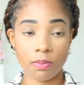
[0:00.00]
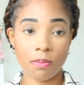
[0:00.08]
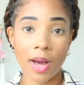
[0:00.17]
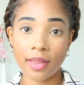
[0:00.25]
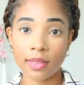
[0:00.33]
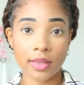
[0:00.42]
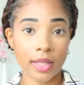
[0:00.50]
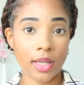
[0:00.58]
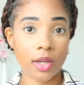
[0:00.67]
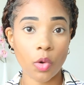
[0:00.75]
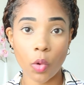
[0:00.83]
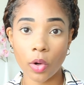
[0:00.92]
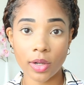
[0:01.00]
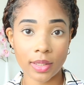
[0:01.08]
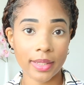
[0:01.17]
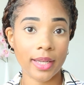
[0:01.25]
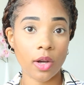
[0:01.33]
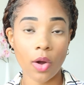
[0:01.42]
monthly,
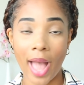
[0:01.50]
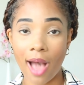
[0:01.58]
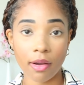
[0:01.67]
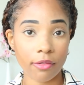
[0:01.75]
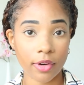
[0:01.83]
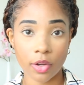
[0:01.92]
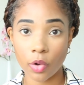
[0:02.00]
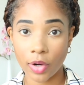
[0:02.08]
quarterly, however your